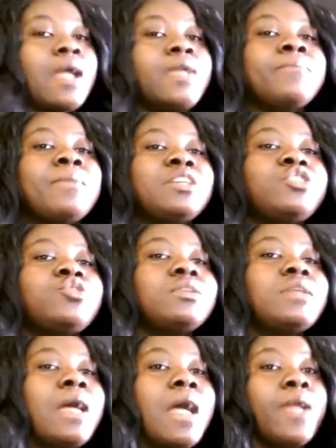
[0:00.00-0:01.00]
I made
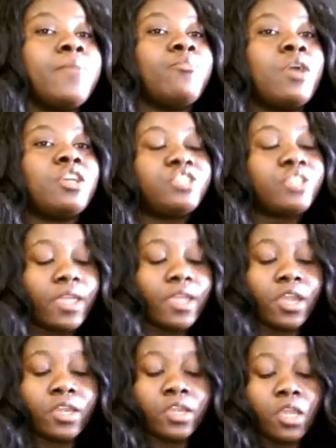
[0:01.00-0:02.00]
sure that I brushed the
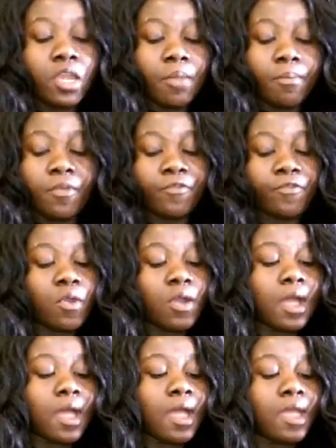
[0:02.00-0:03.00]
hair before
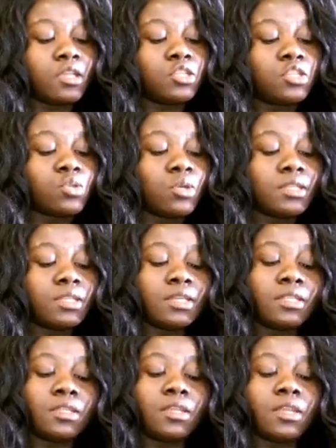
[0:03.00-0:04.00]
I installed it
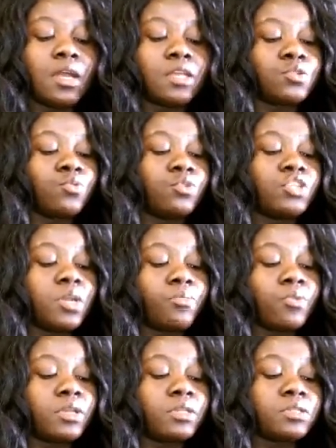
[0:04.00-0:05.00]
in as crochet
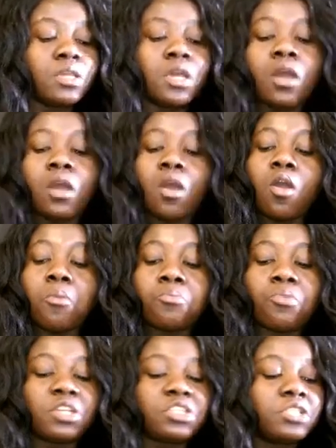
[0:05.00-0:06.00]
braids.
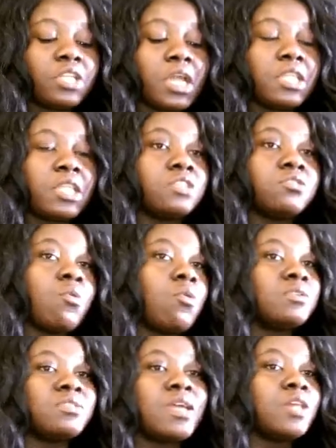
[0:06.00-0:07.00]
Brushing the hair does not
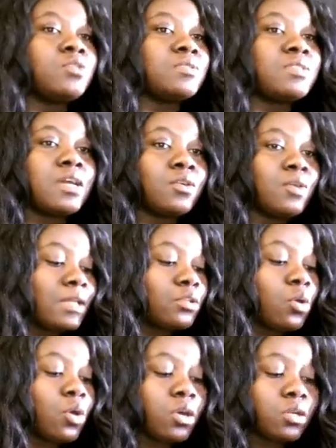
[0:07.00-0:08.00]
cause the hair to tangle
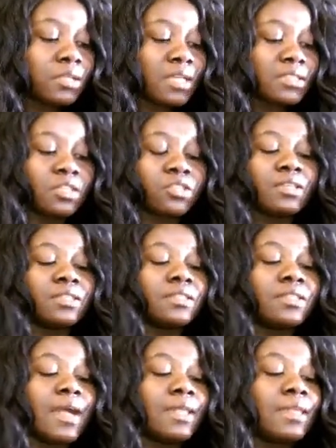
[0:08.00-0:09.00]
at all. That's another
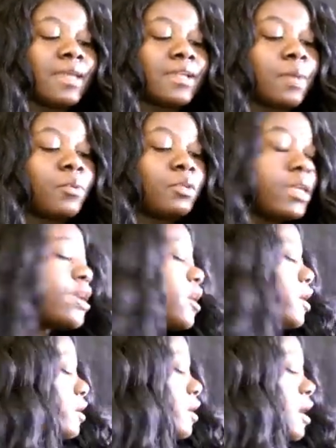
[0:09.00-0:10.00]
thing that I like about the
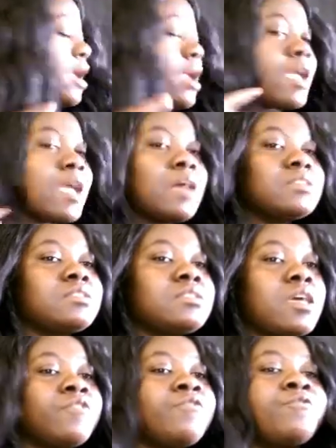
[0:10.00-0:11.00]
hair. It has
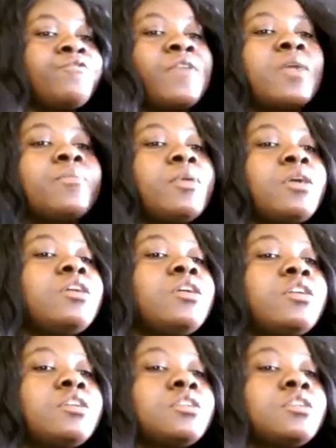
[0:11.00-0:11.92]
a fiber